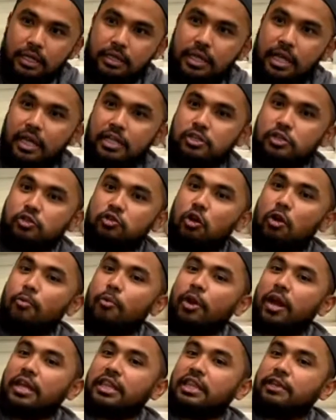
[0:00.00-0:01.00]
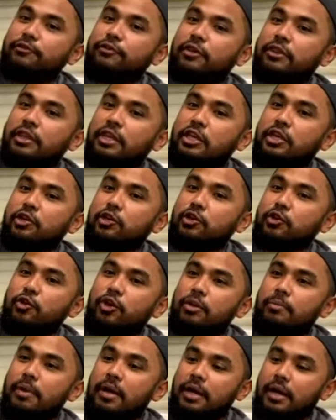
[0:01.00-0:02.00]
there is no more activity you do
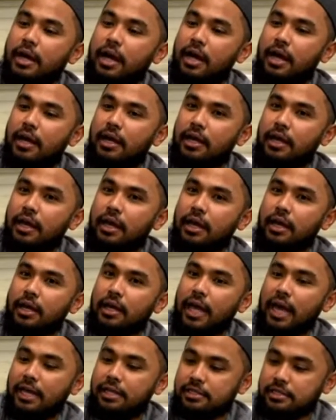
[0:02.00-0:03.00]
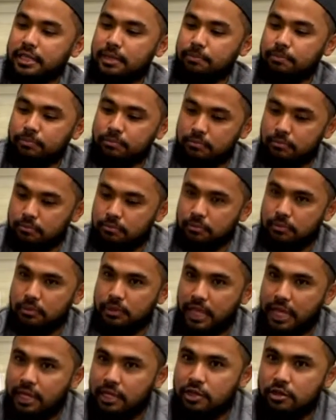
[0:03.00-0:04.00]
in Makkah except
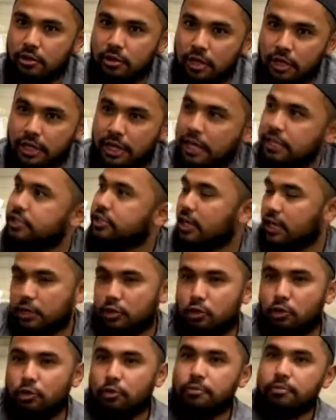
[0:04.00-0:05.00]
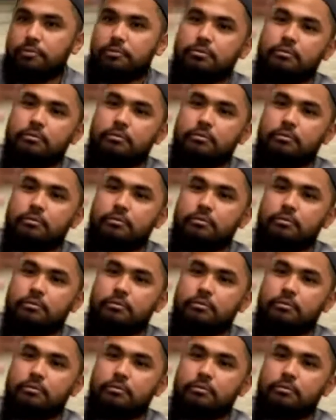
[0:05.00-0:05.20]
take your luggage and go.